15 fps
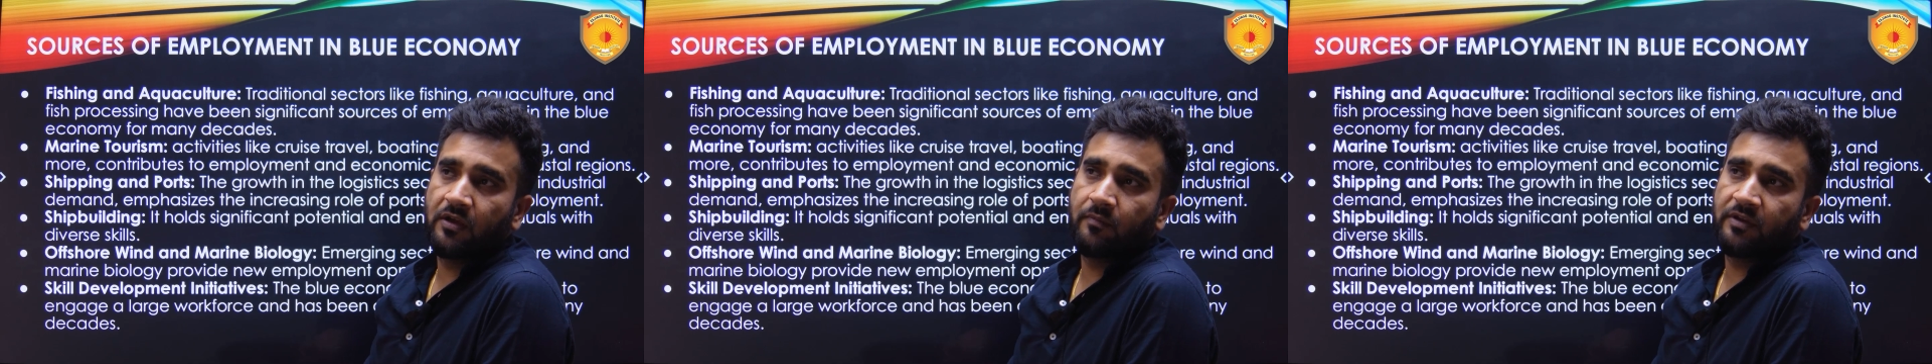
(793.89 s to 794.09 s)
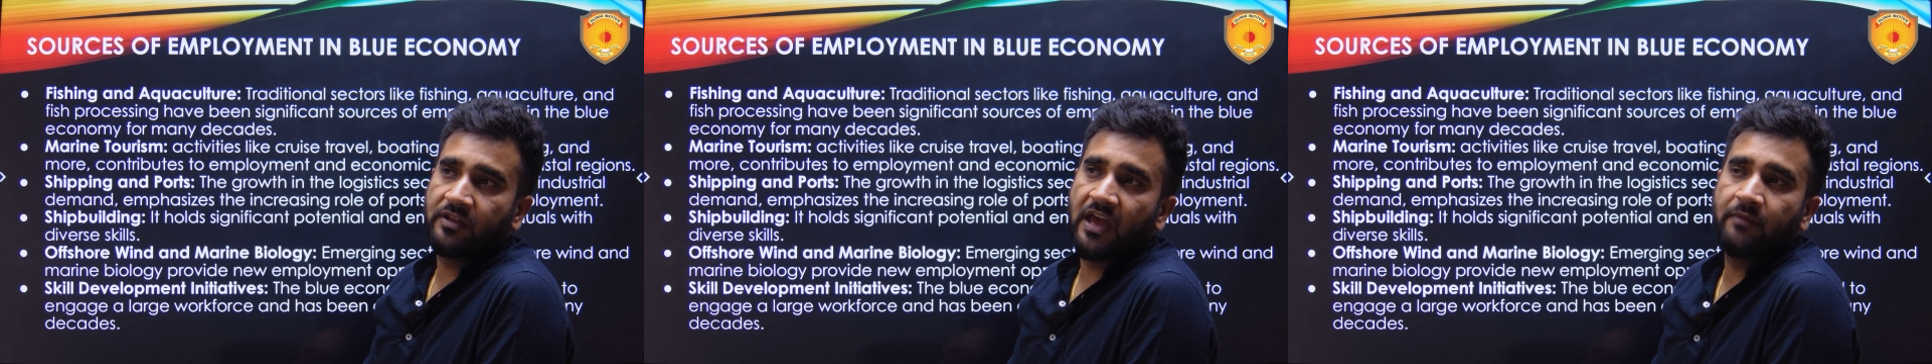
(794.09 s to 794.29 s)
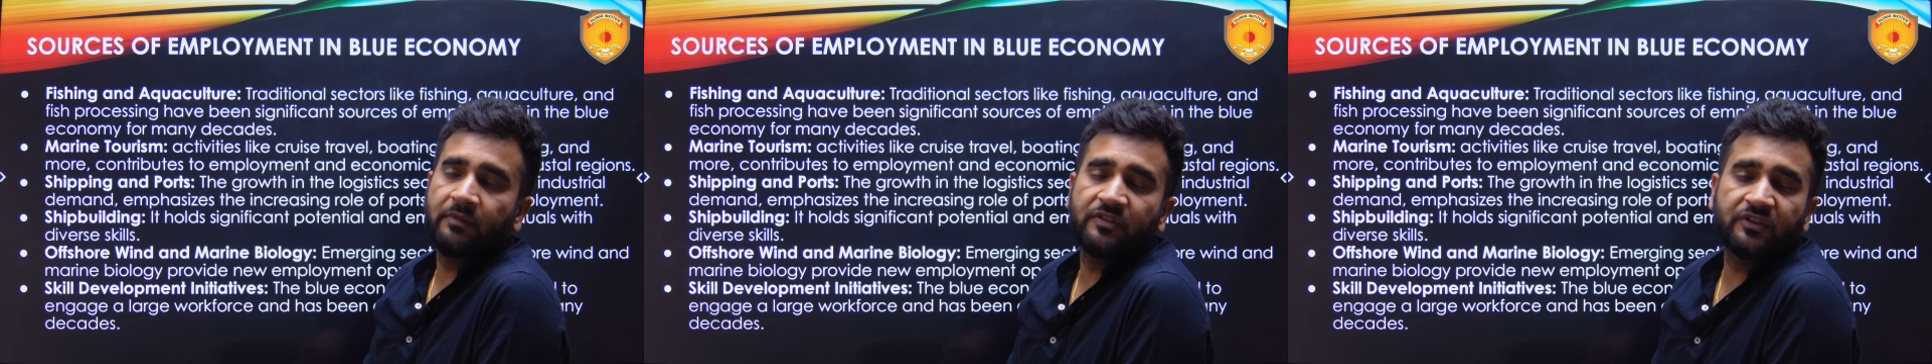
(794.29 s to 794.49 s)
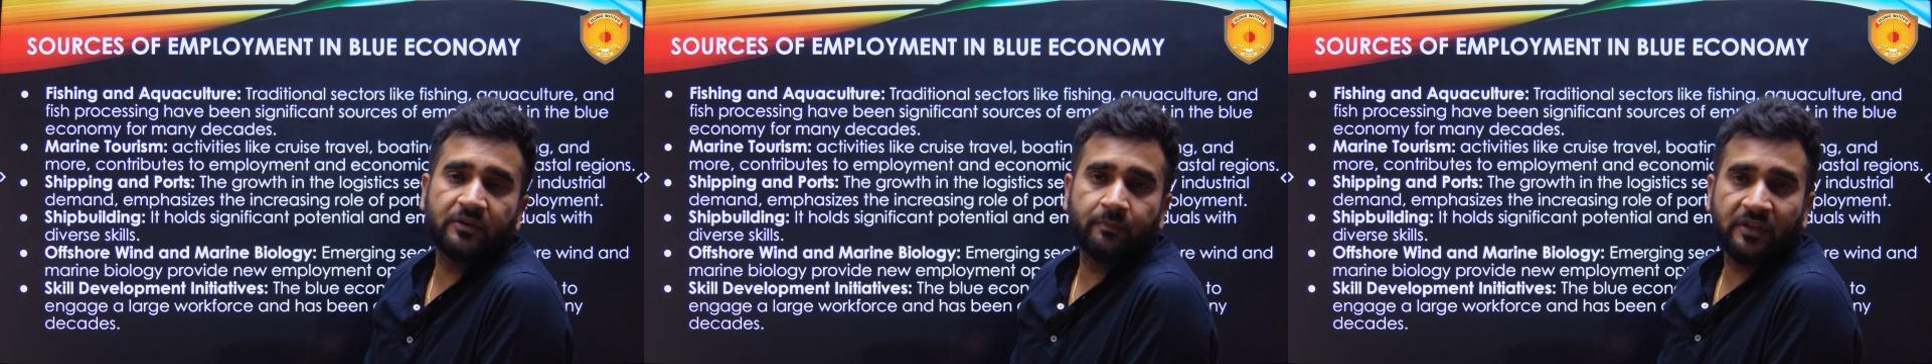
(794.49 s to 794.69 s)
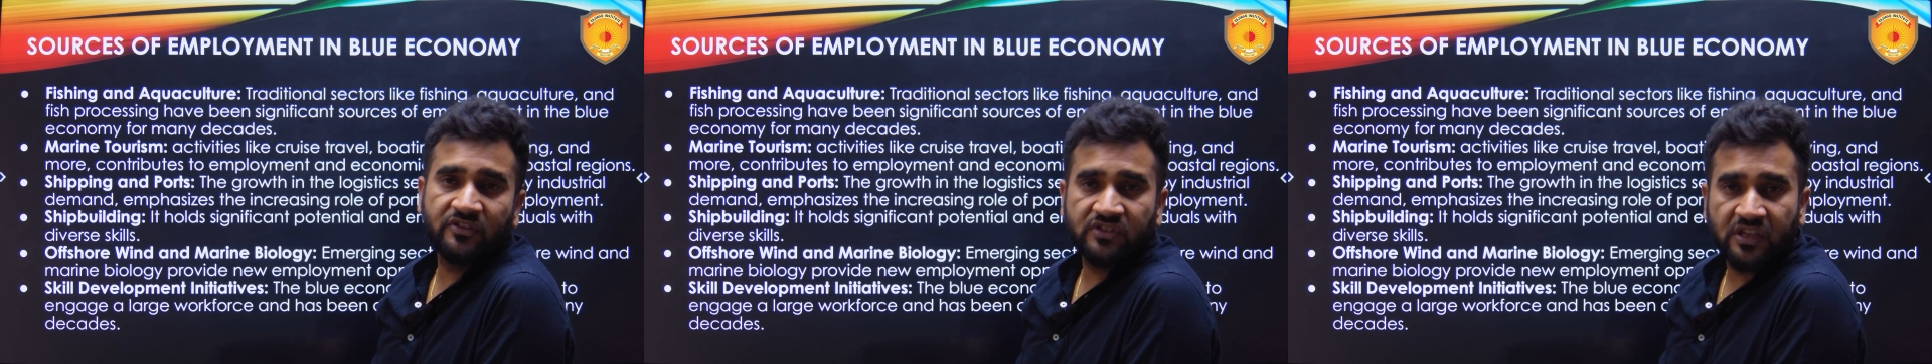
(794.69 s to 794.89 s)
Pradhan Mantri
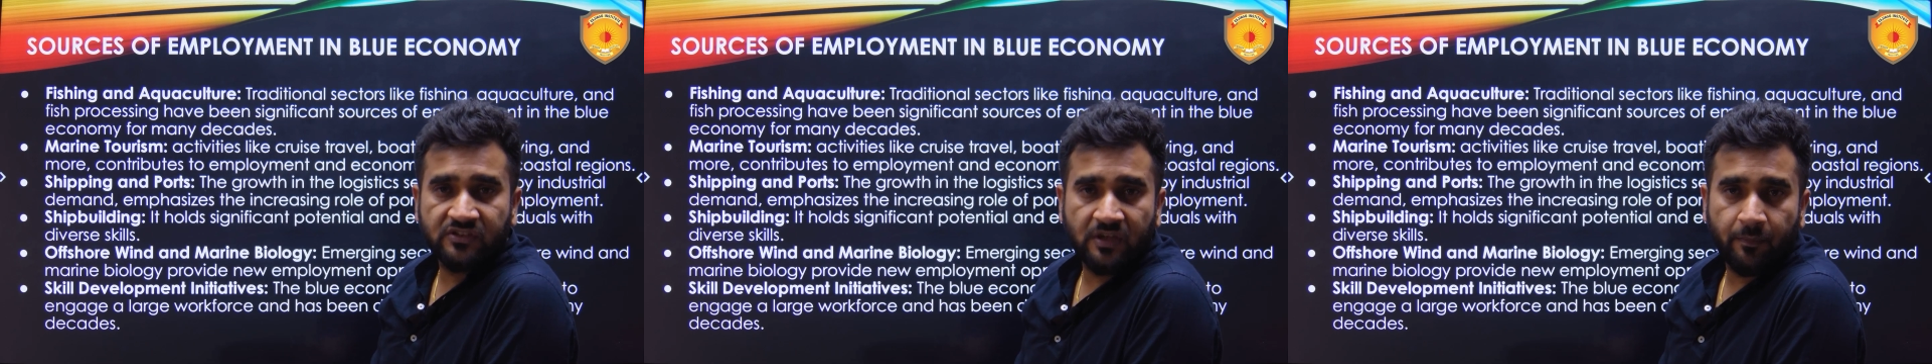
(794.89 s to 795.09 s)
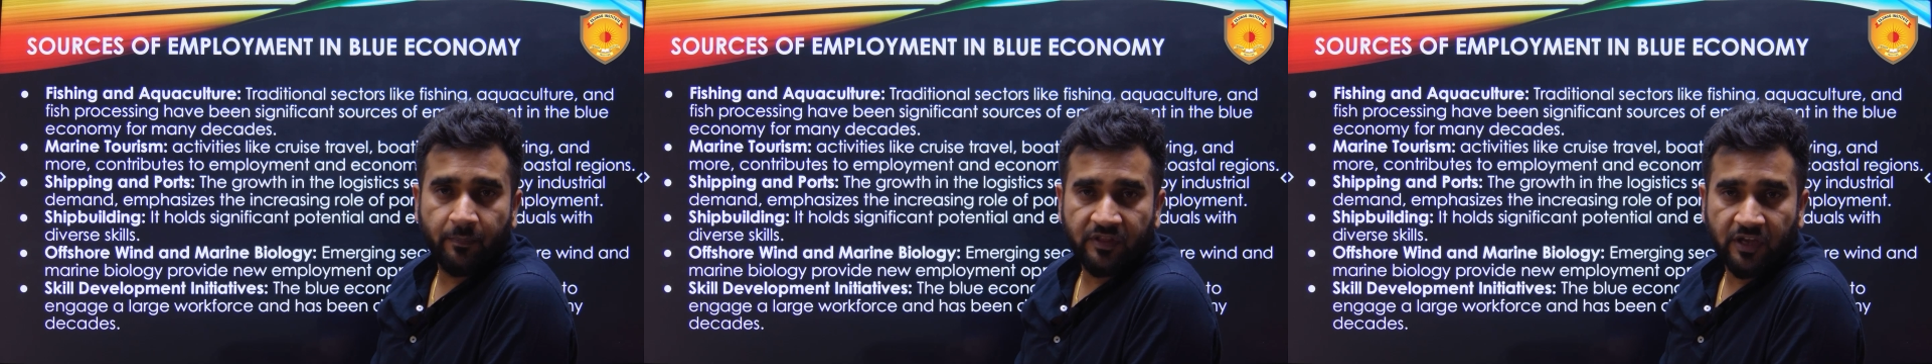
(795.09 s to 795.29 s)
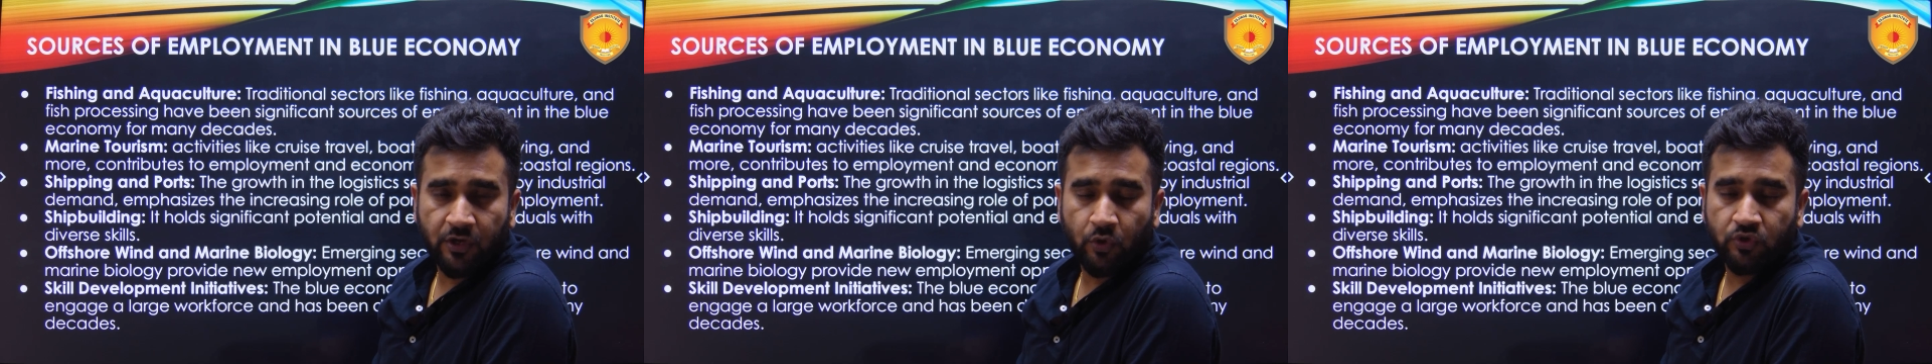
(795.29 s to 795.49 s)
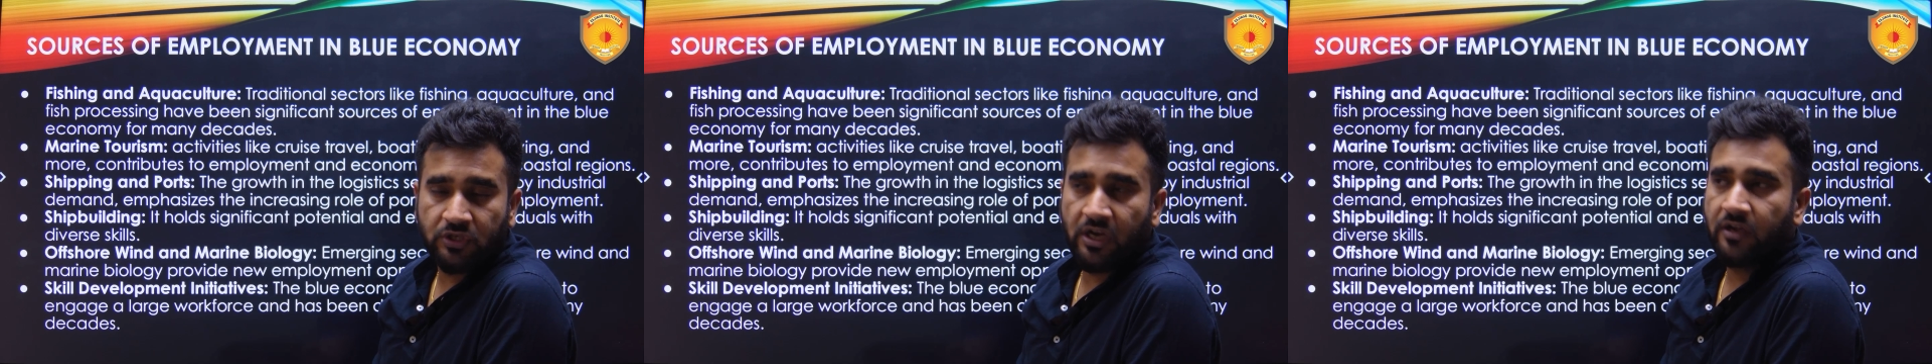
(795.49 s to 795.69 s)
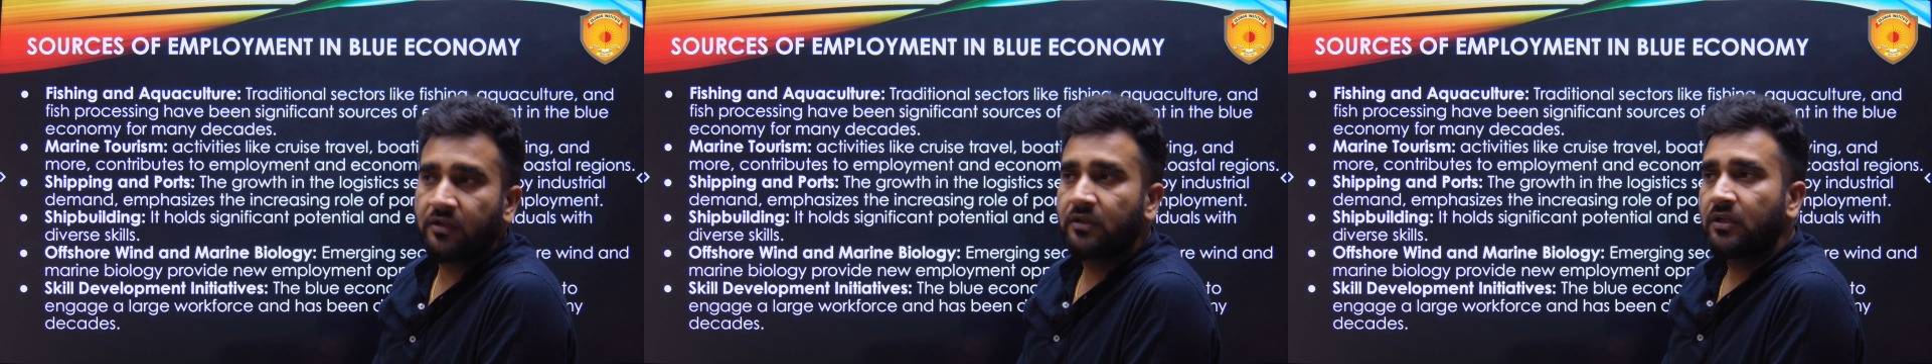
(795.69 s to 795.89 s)
Matsya Sampada Yojana,